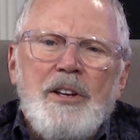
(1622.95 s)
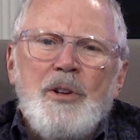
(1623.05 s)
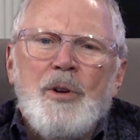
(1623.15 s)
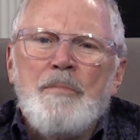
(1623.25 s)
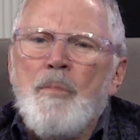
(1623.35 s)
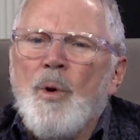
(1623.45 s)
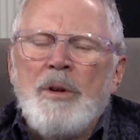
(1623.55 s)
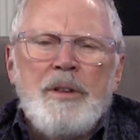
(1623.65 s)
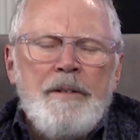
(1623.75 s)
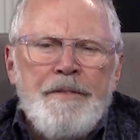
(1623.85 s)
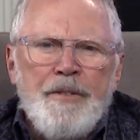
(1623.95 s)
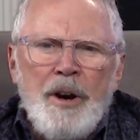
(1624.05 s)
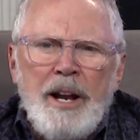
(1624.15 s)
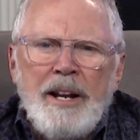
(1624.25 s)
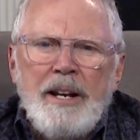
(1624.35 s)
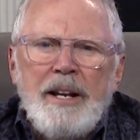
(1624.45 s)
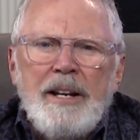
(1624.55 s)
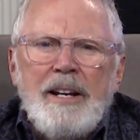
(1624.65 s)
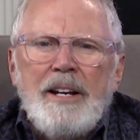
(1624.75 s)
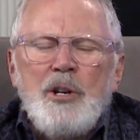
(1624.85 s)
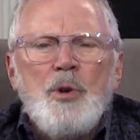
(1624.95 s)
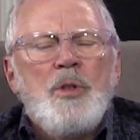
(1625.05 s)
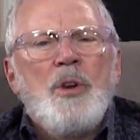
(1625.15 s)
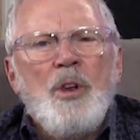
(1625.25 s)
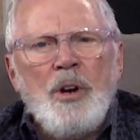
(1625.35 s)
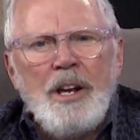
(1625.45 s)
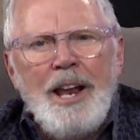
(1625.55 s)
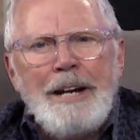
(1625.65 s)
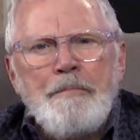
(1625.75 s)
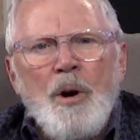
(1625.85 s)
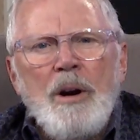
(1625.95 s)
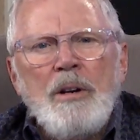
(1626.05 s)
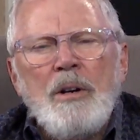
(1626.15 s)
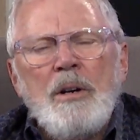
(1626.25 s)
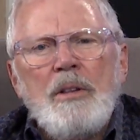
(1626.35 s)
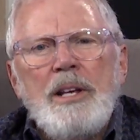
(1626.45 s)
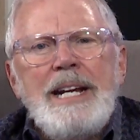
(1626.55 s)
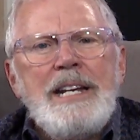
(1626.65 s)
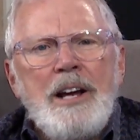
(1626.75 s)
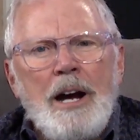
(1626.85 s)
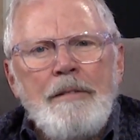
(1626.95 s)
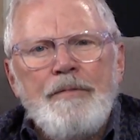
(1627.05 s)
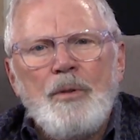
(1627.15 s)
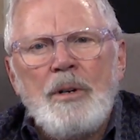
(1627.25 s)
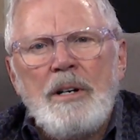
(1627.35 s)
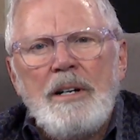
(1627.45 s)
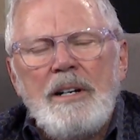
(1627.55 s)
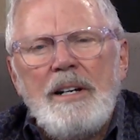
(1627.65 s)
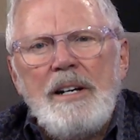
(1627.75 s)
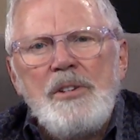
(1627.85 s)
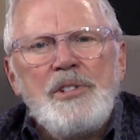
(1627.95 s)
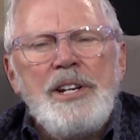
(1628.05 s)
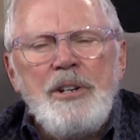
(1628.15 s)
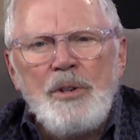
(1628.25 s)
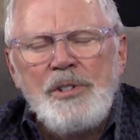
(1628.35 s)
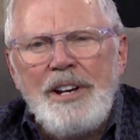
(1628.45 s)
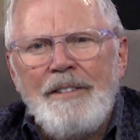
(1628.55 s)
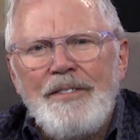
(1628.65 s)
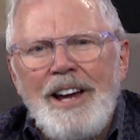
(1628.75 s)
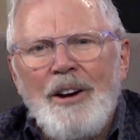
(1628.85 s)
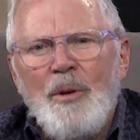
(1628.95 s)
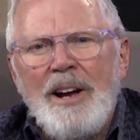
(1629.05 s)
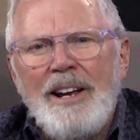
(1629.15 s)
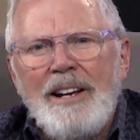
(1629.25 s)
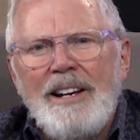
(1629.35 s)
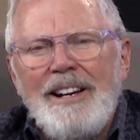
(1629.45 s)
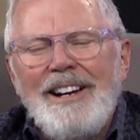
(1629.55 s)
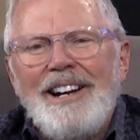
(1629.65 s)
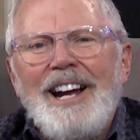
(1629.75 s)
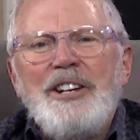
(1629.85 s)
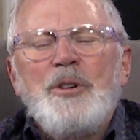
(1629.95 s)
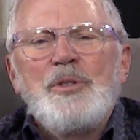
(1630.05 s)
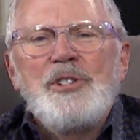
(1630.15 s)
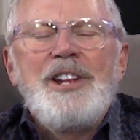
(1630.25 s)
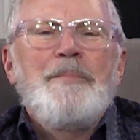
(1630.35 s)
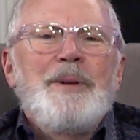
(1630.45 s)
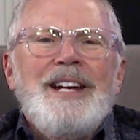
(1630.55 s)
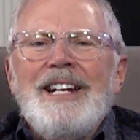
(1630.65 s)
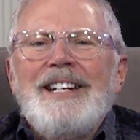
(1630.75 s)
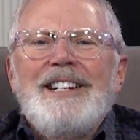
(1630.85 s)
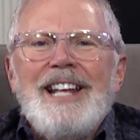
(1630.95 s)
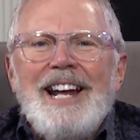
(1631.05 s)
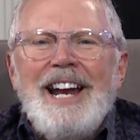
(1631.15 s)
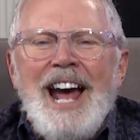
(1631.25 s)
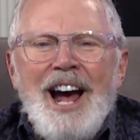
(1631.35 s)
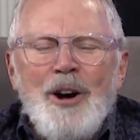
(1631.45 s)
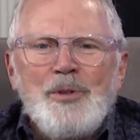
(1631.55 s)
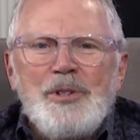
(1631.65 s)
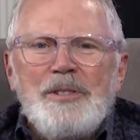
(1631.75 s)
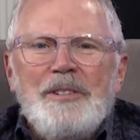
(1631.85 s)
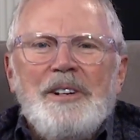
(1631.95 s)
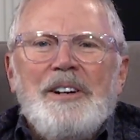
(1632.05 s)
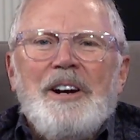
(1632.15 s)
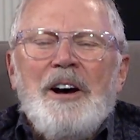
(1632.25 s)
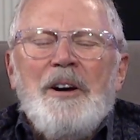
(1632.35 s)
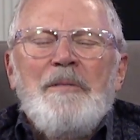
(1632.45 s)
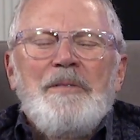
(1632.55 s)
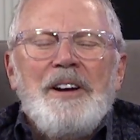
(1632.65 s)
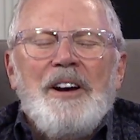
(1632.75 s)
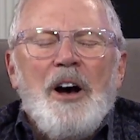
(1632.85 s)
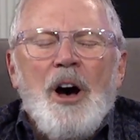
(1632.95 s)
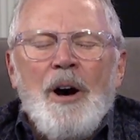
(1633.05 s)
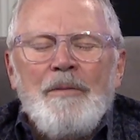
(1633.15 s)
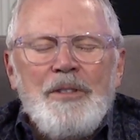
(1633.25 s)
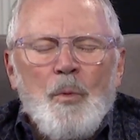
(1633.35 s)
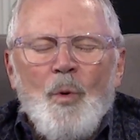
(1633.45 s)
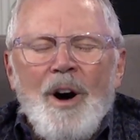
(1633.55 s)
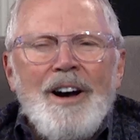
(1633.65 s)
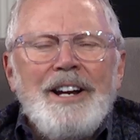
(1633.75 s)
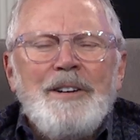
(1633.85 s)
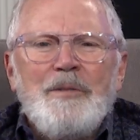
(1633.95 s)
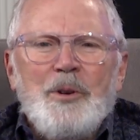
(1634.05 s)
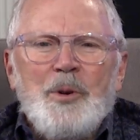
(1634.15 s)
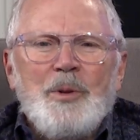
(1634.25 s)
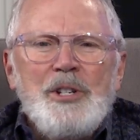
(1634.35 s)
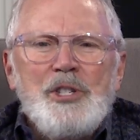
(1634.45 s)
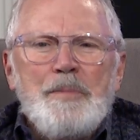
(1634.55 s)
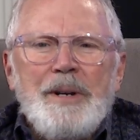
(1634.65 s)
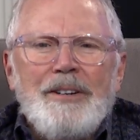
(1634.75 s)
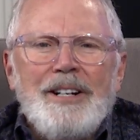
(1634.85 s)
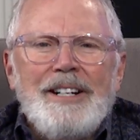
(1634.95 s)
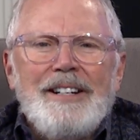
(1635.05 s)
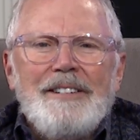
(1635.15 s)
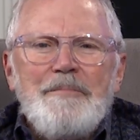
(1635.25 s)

You're more than a friend. You're the look-alike partner that he died for. See yourself that way, and you'll step into that house of, of the wine of the Holy Spirit.